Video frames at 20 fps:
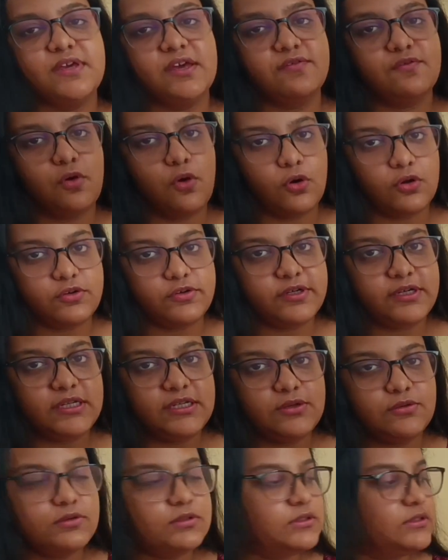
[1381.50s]
we have already
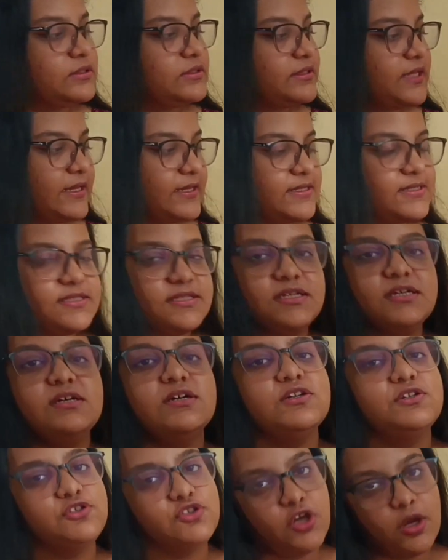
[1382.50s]
known, that is the
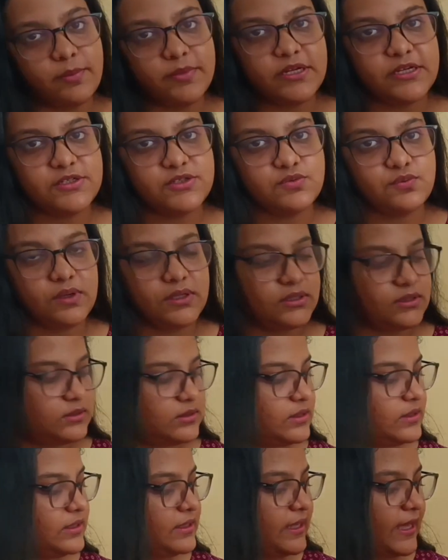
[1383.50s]
dominant one,
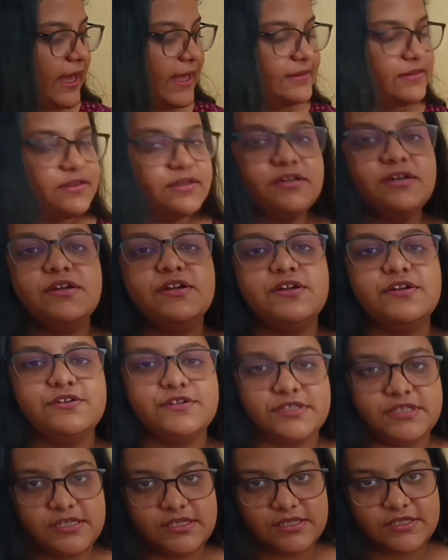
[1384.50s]
and the
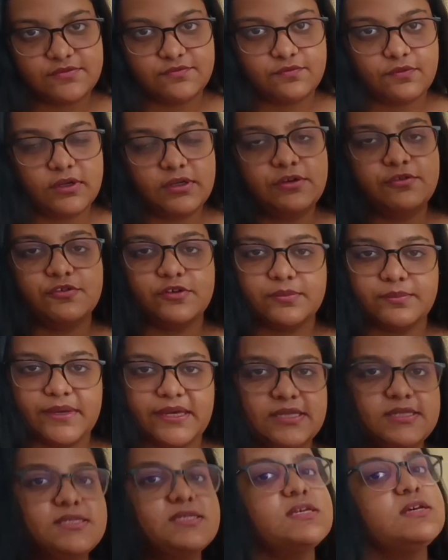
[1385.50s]
recessive one
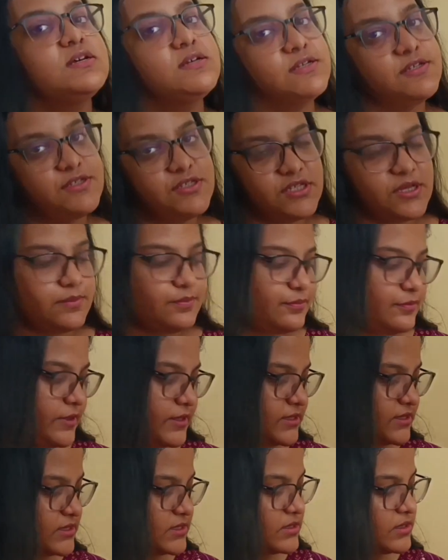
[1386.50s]
remains
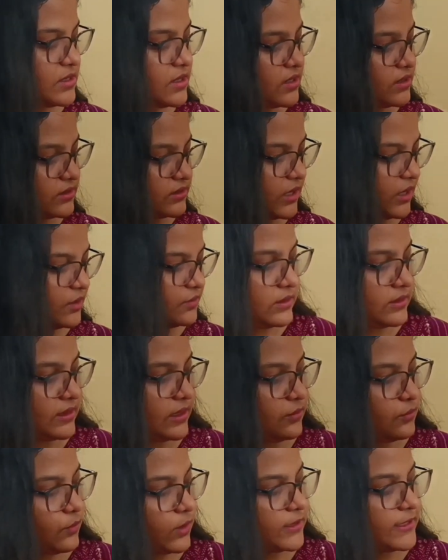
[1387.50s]
suppressed.
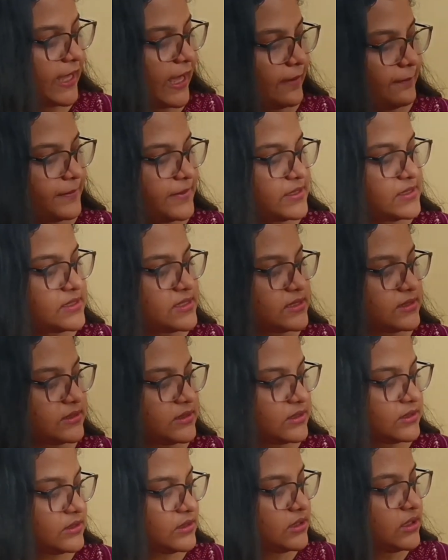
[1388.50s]
Now what happens in
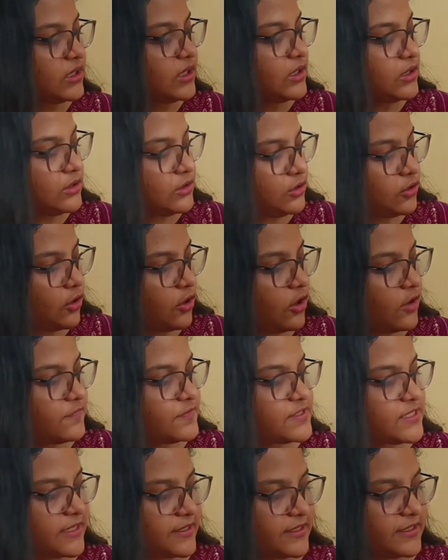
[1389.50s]
the law of
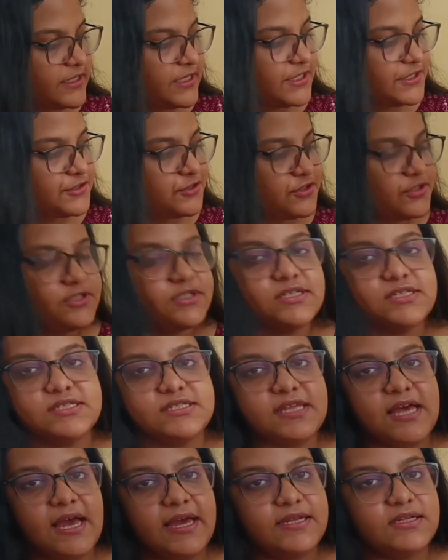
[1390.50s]
segregation is
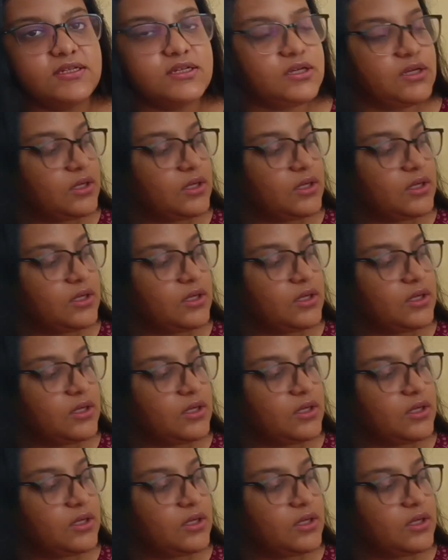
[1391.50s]
that